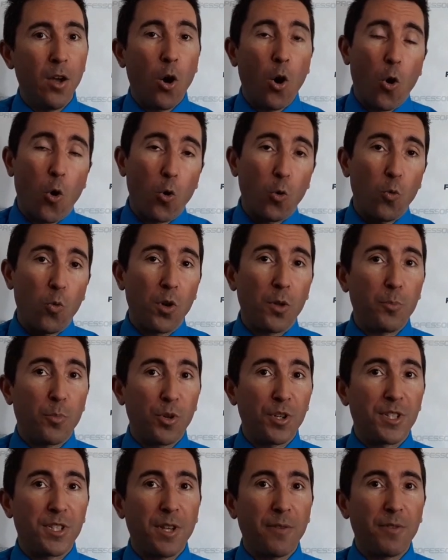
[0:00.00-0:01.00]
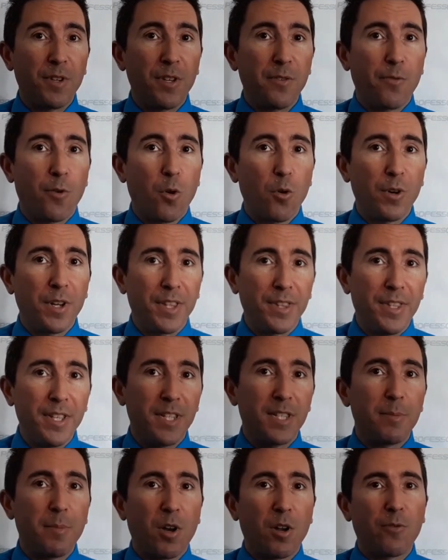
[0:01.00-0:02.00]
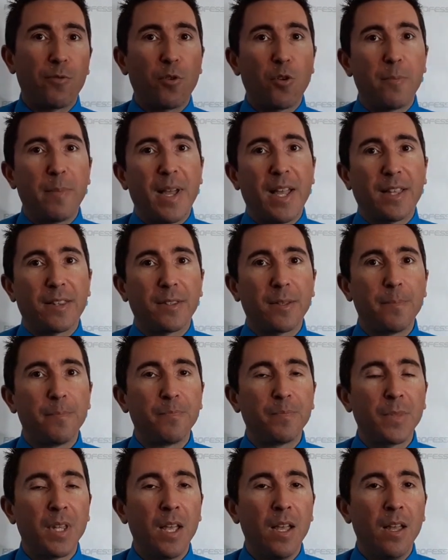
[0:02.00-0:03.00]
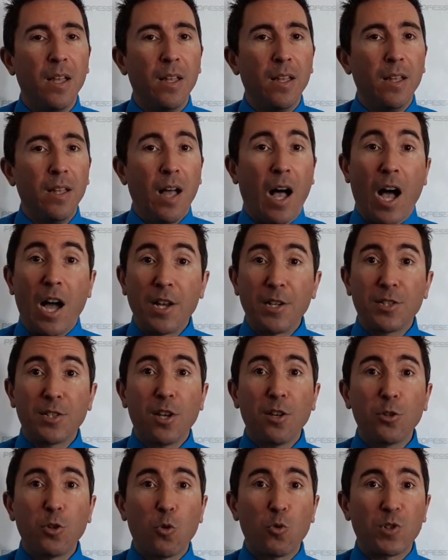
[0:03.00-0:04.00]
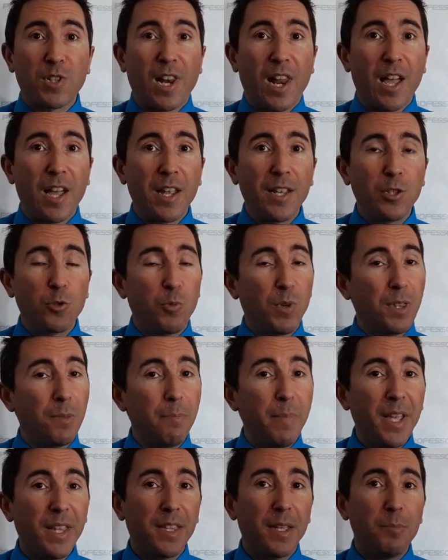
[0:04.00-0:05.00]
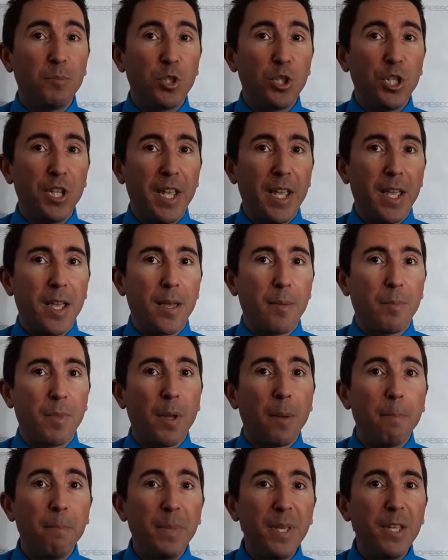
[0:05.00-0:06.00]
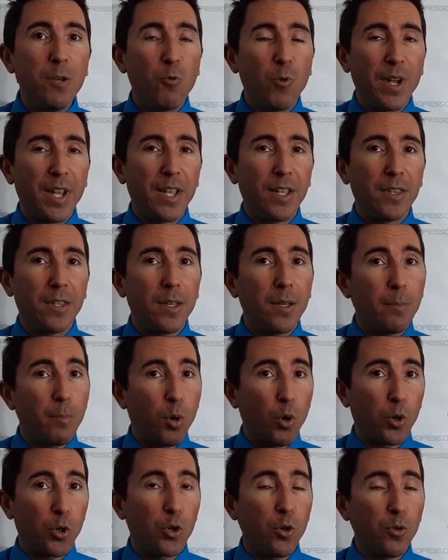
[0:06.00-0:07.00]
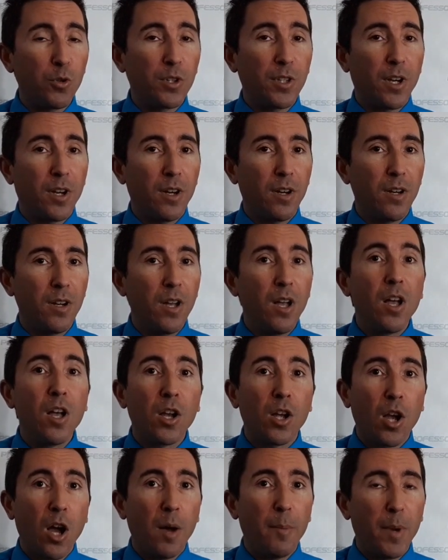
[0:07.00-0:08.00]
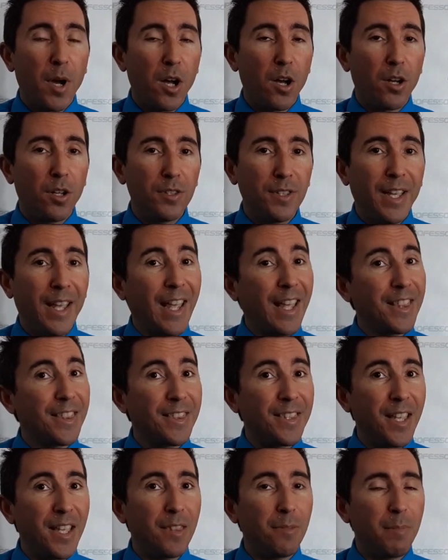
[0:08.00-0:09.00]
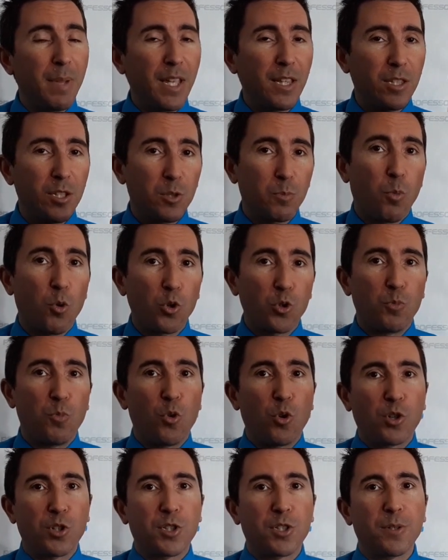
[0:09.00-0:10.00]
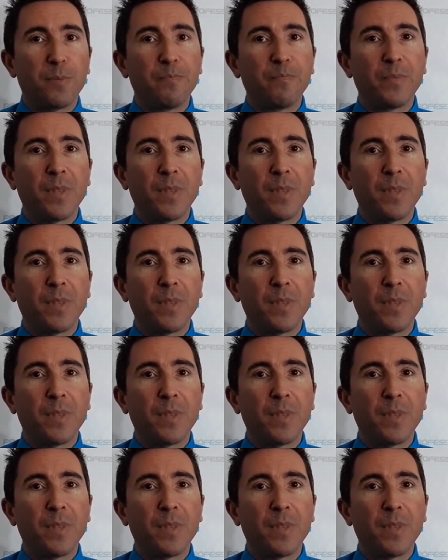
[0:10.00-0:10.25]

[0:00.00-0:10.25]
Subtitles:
or 1.74 in decimal format. I saw those lines with BetMGM, Bwin, Borgata, ComeOn and 10bet sportsbooks.